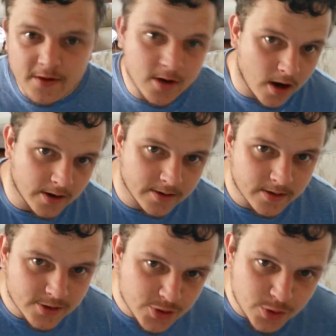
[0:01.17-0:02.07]
gone
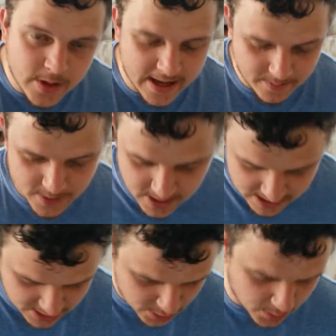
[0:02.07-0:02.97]
to a
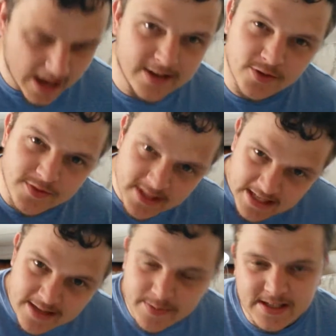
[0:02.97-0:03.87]
music store and you've
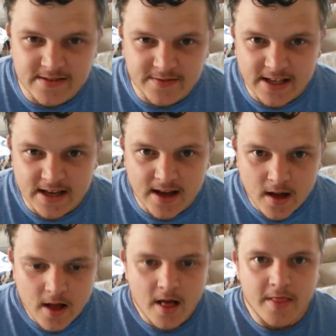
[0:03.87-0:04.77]
seen a piece of gear
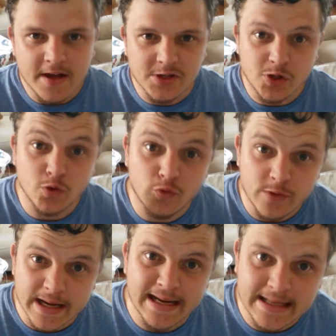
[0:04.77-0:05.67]
that you
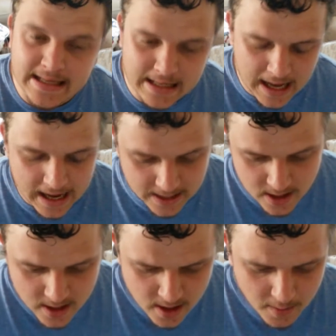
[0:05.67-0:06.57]
really like,
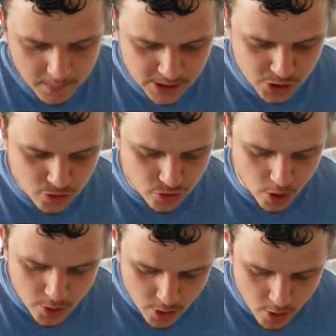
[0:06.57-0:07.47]
but you
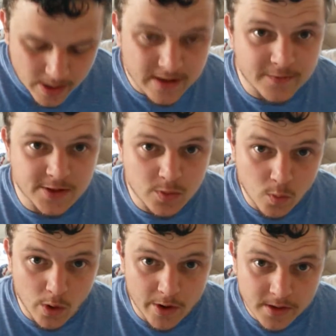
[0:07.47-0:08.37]
don't know if it's
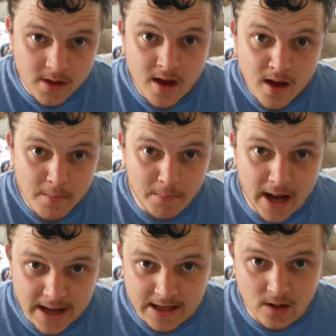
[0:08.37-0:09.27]
worth
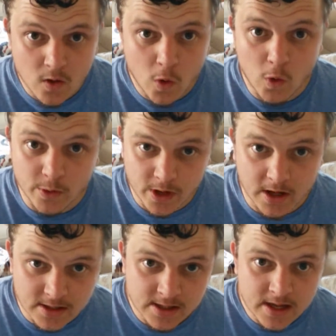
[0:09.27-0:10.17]
buying or
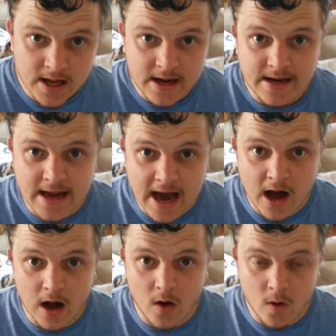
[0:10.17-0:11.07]
not?
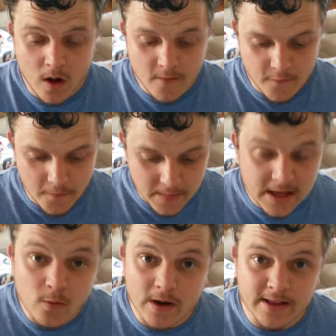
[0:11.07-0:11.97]
Now, for
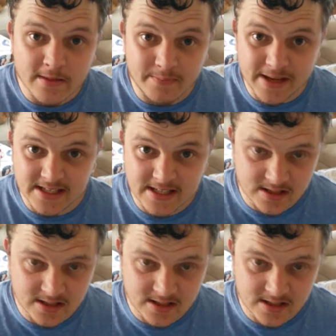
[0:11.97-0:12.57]
me, one of the best